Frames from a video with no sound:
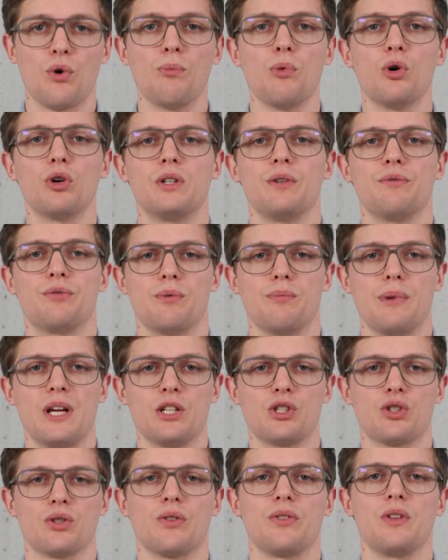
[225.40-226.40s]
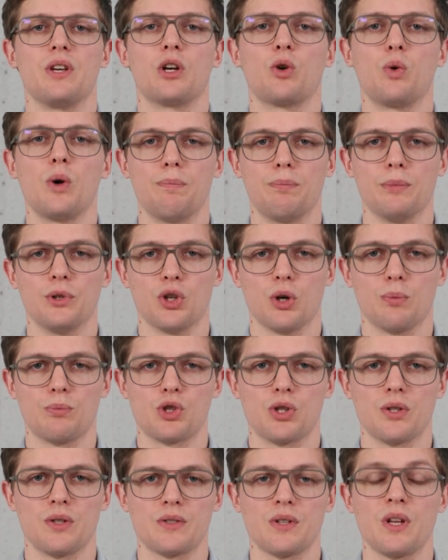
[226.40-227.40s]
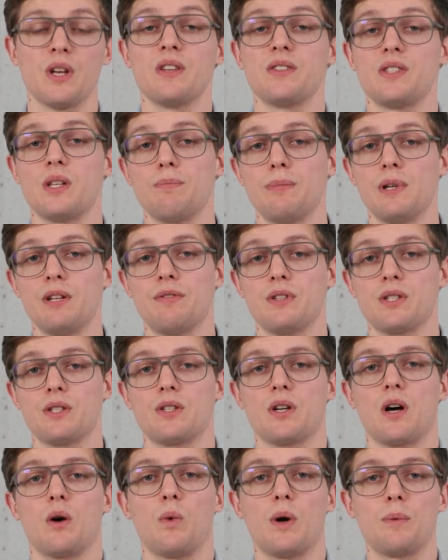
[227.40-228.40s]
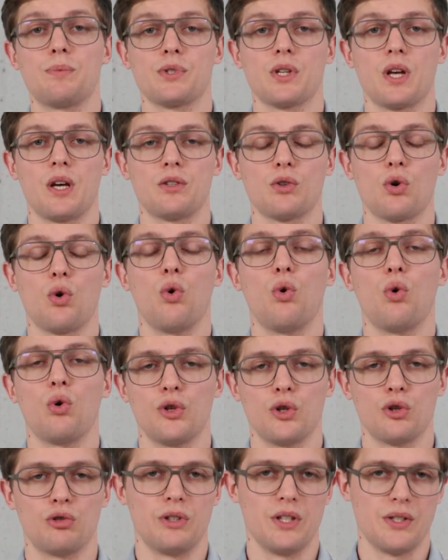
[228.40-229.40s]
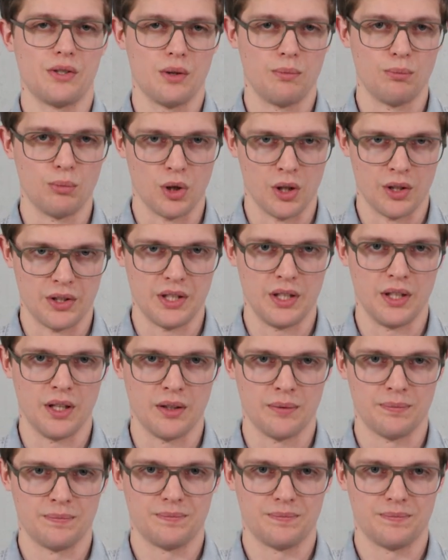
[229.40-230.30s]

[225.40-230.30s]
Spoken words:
more information on the equipment options, simply visit our website or your Riese & Müller dealer.